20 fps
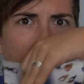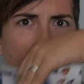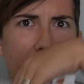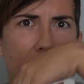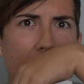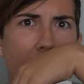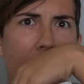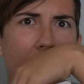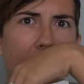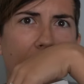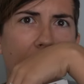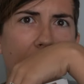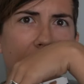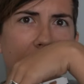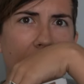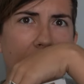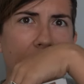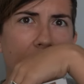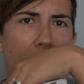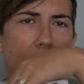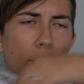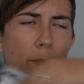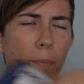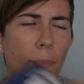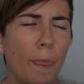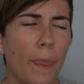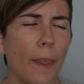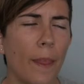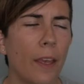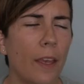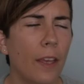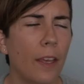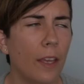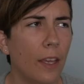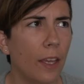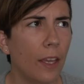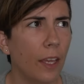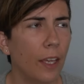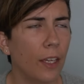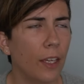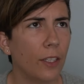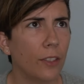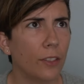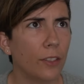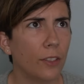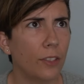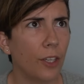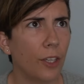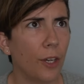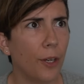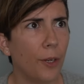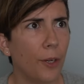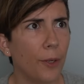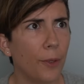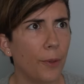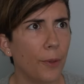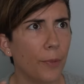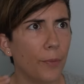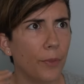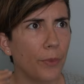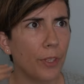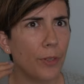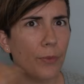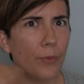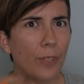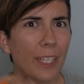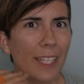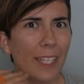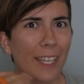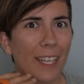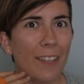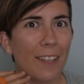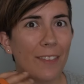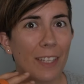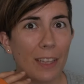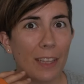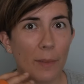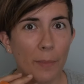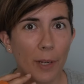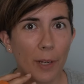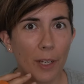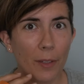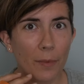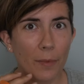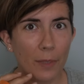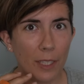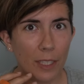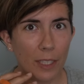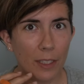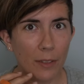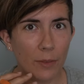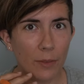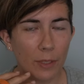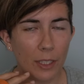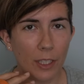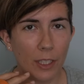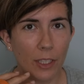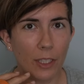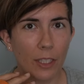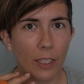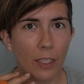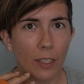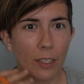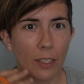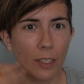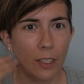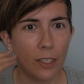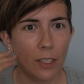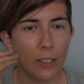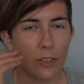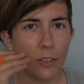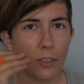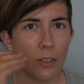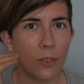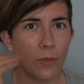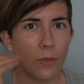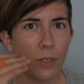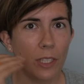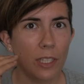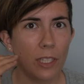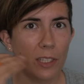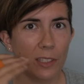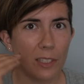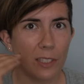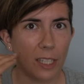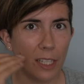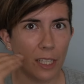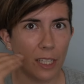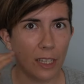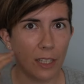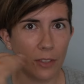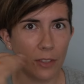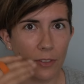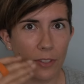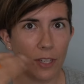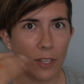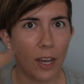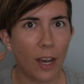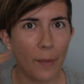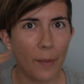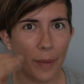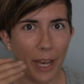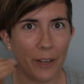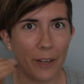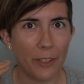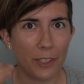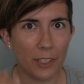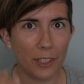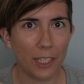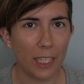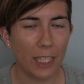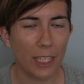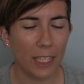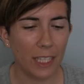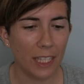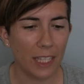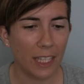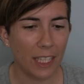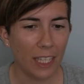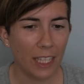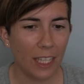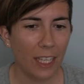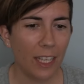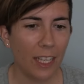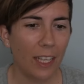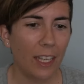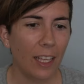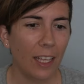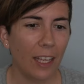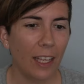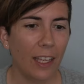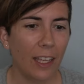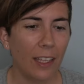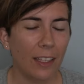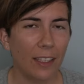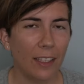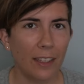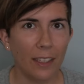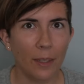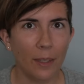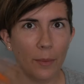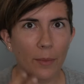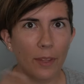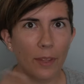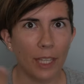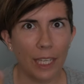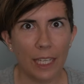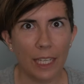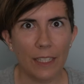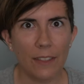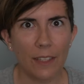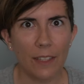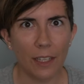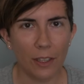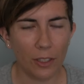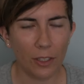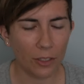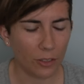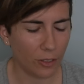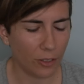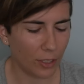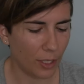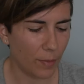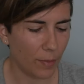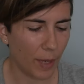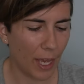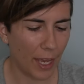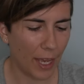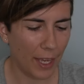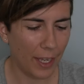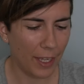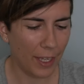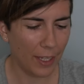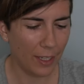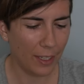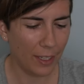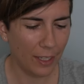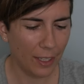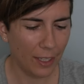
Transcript: of each other, they kind of scissor. And so you really can't even get the bottom teeth really good. So you're really just getting those top outer teeth, and then the inside looks really bad.